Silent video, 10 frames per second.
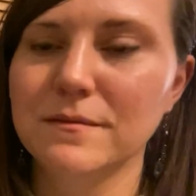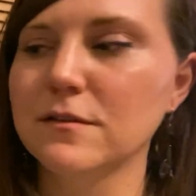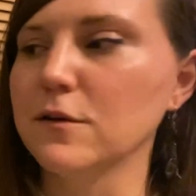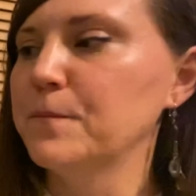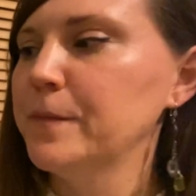
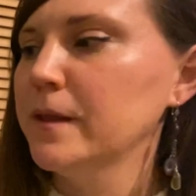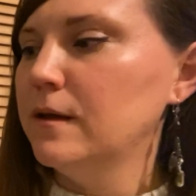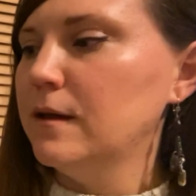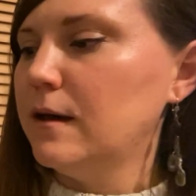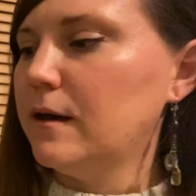So
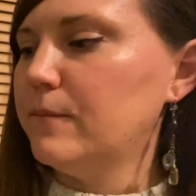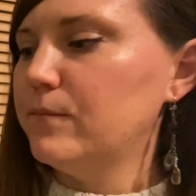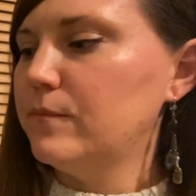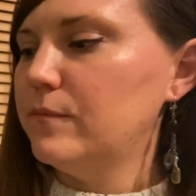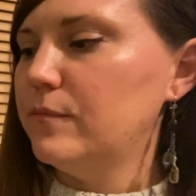
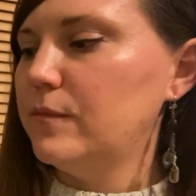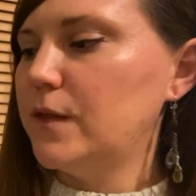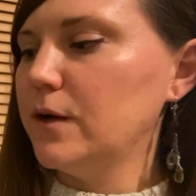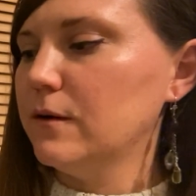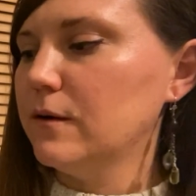um,
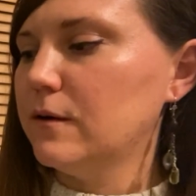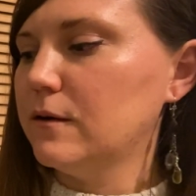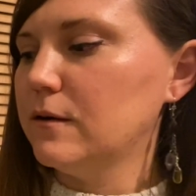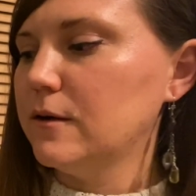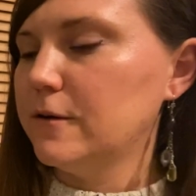there
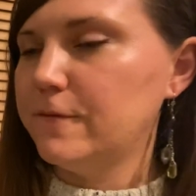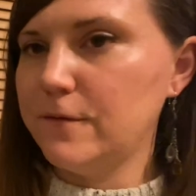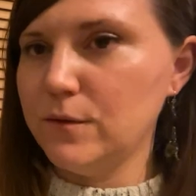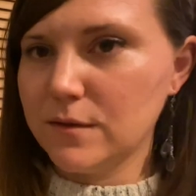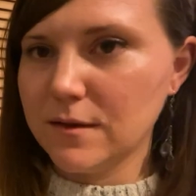are a
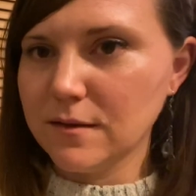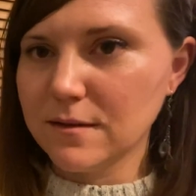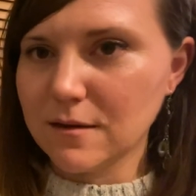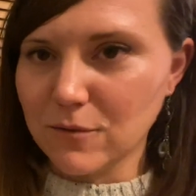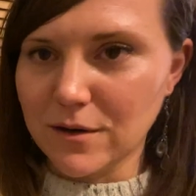few things
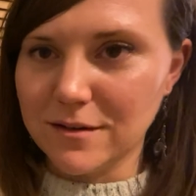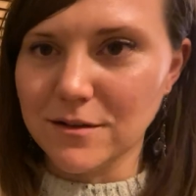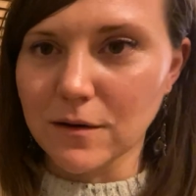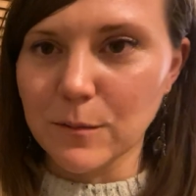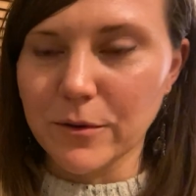that I wanted to
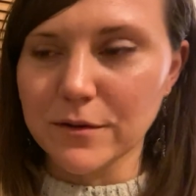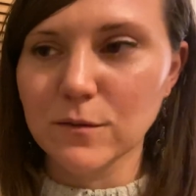talk about,